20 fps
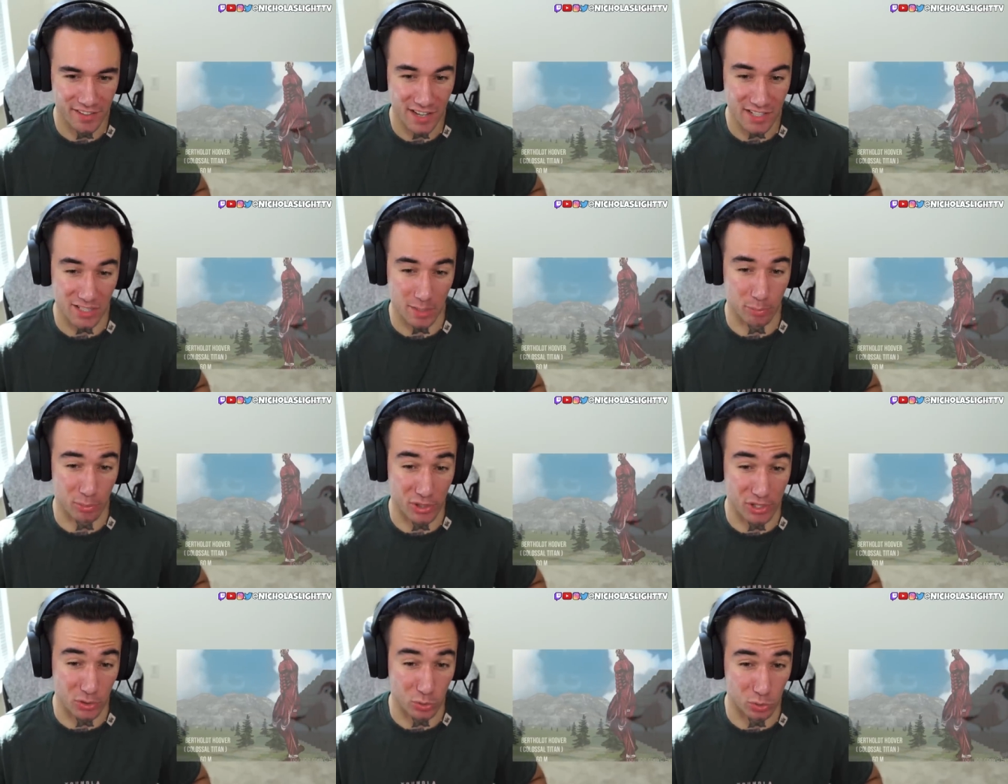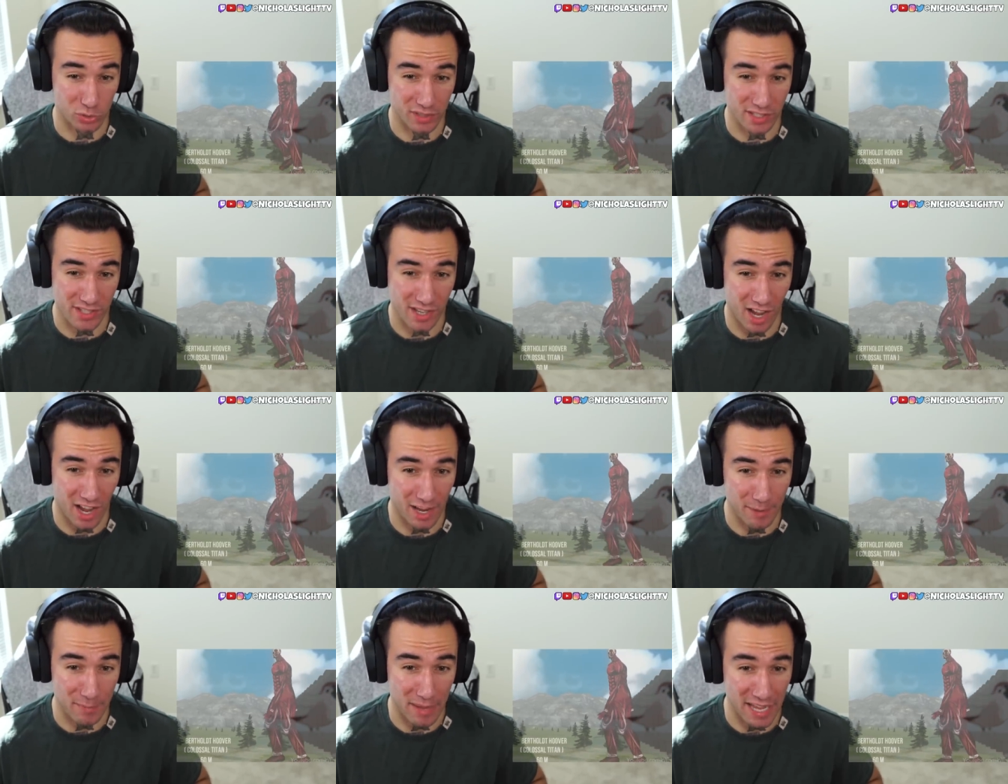That's a pretty cool
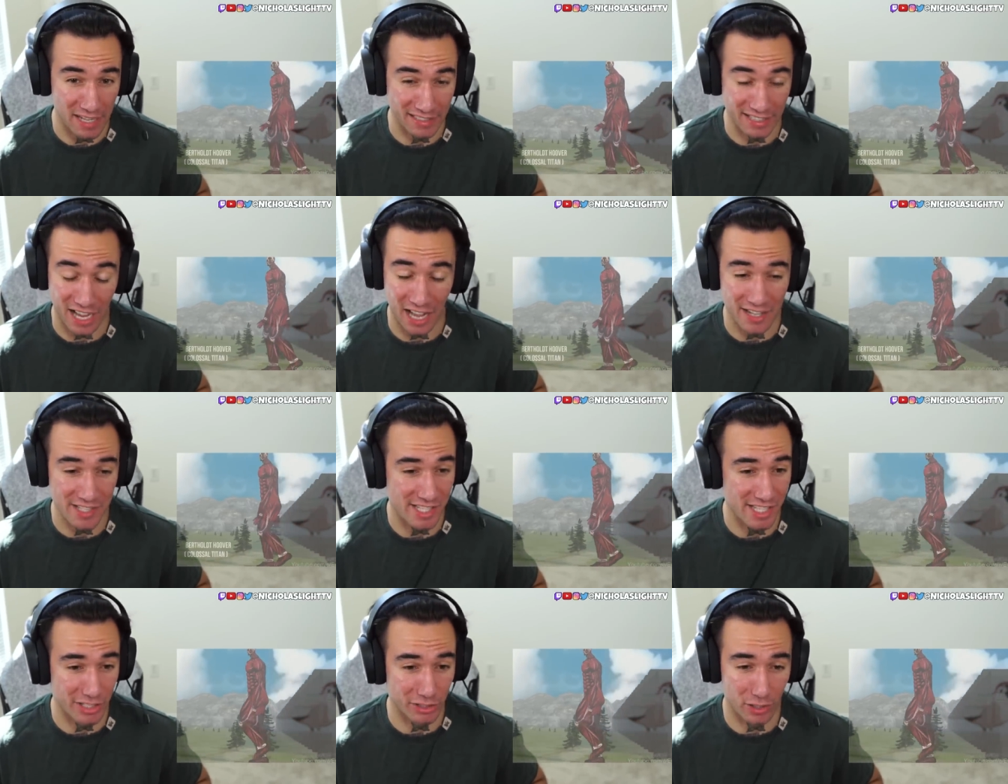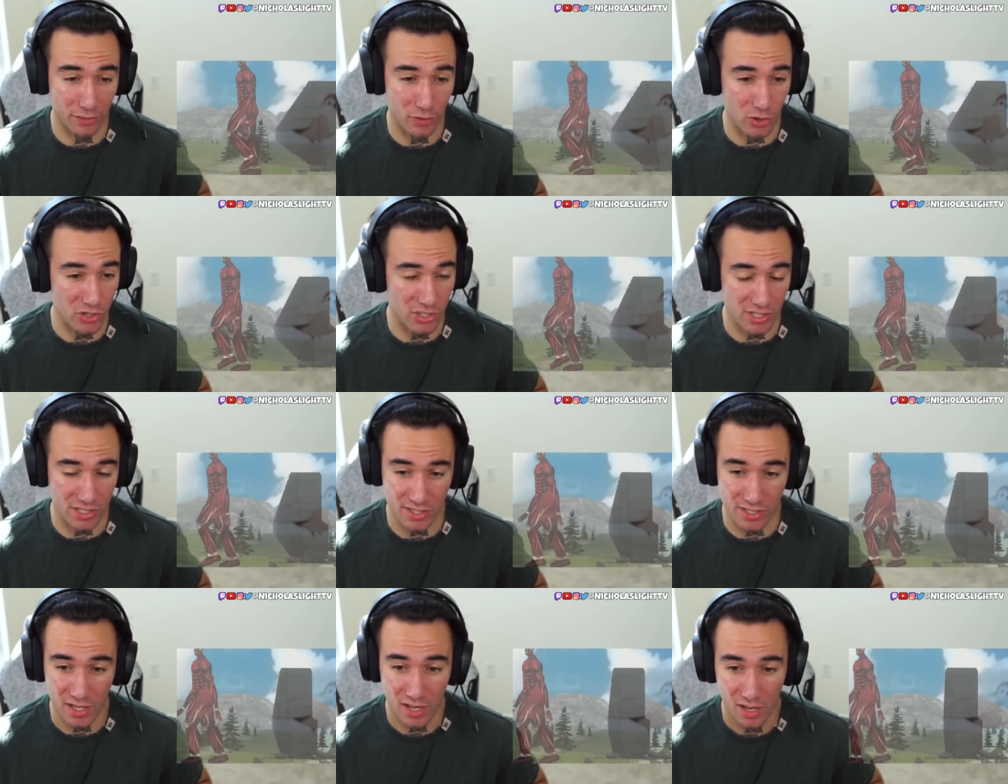design, man. Godzilla
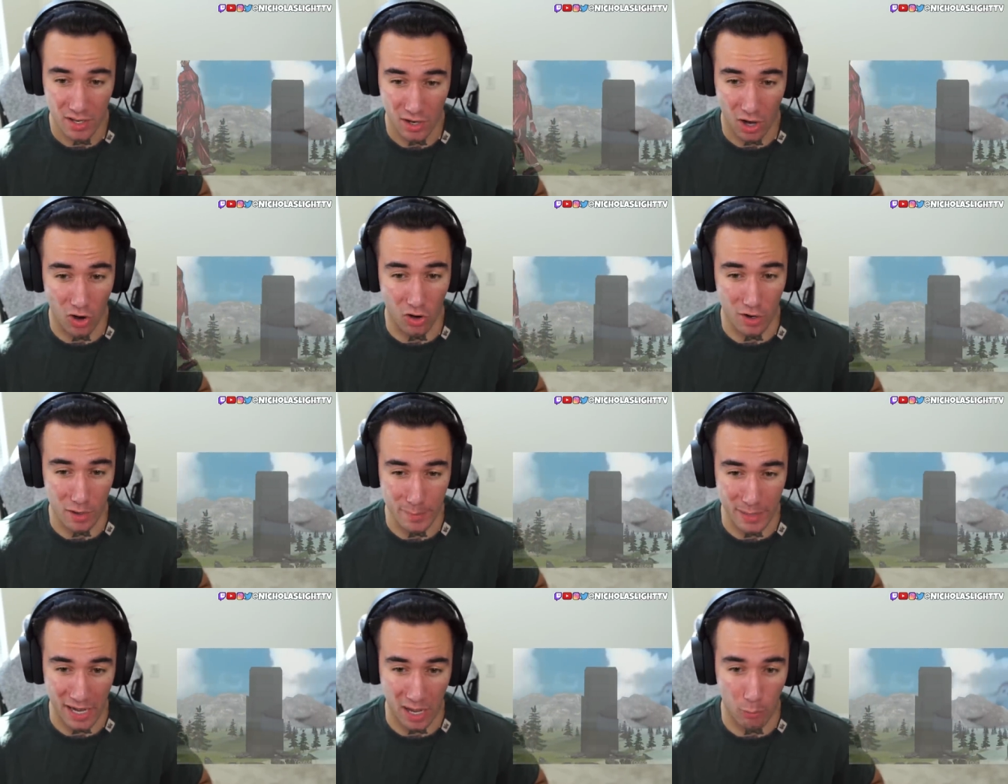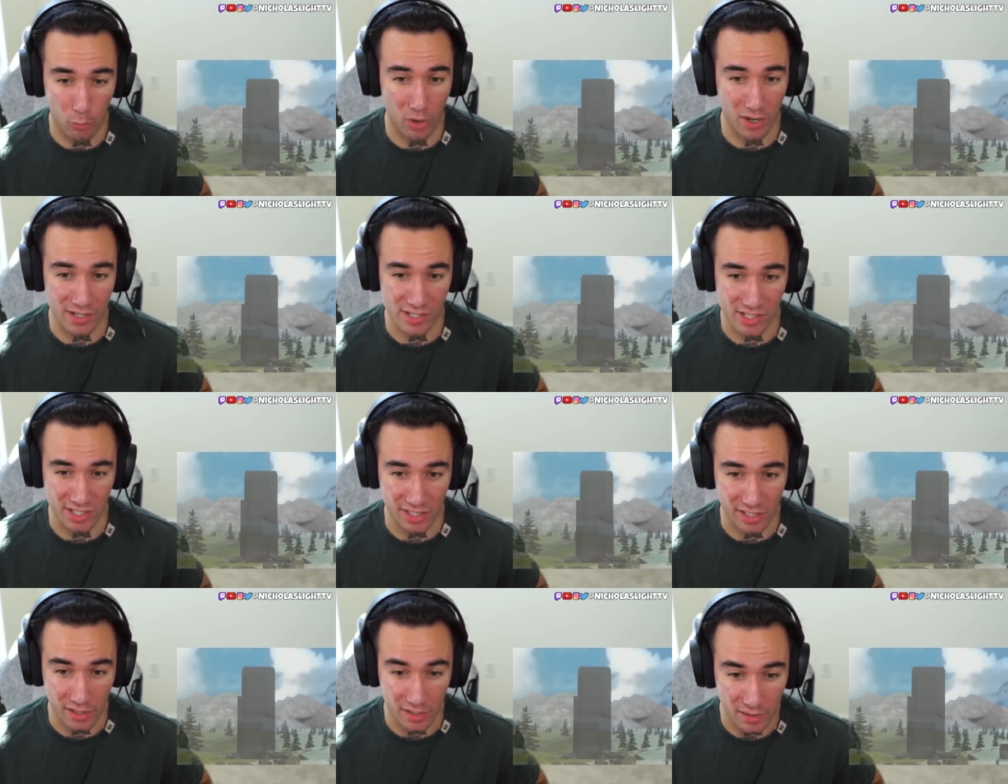versus Armin. I want to
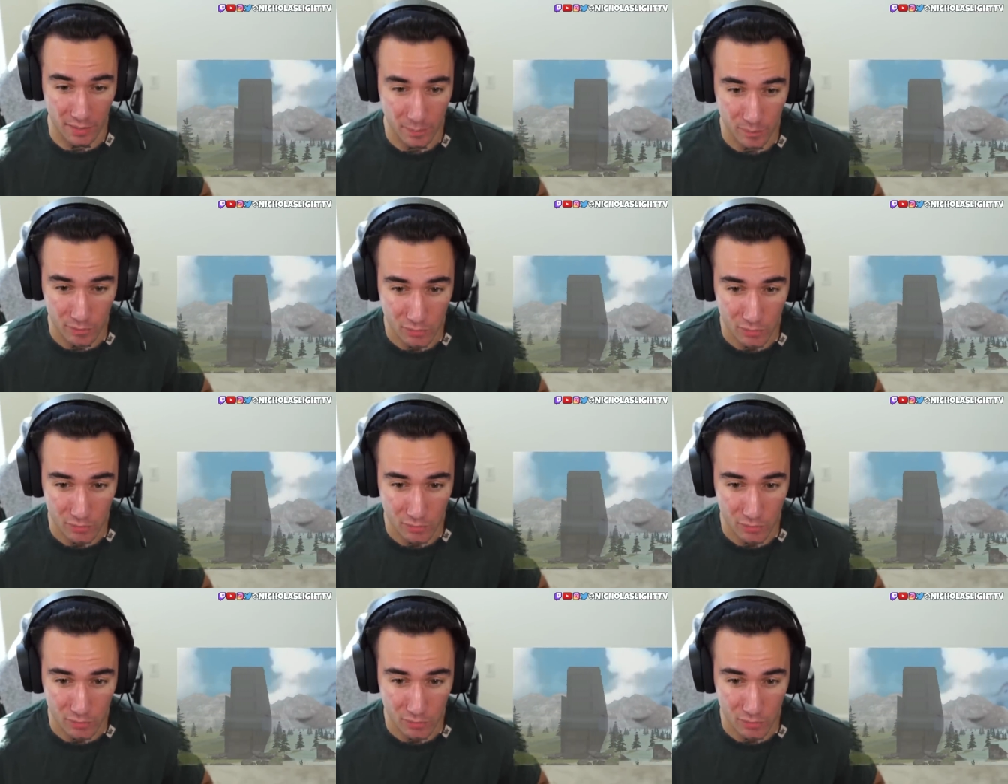see it.